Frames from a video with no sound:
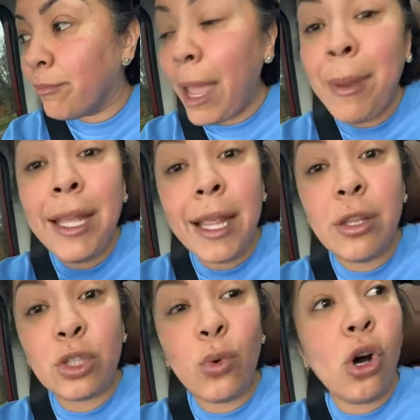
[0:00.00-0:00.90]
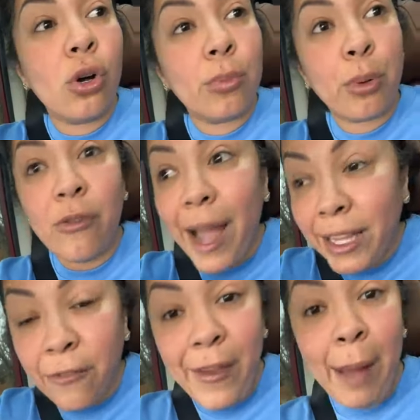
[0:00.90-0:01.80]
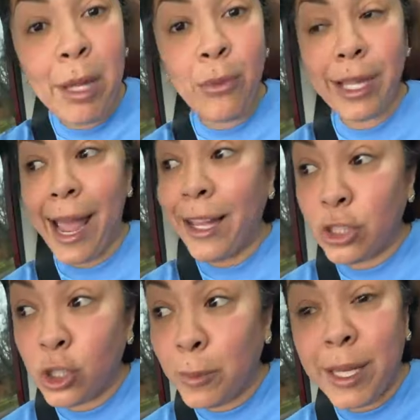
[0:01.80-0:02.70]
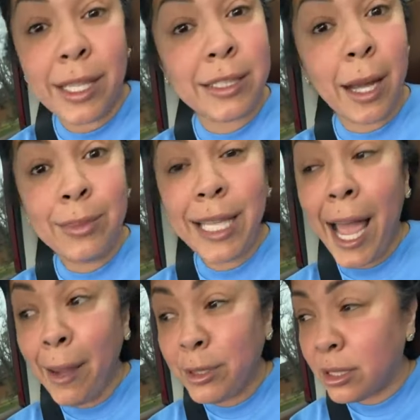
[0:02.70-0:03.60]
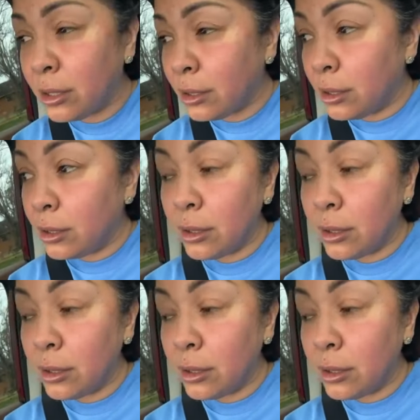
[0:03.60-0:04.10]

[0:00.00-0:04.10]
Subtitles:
maybe this will provide the family with answers, because sometimes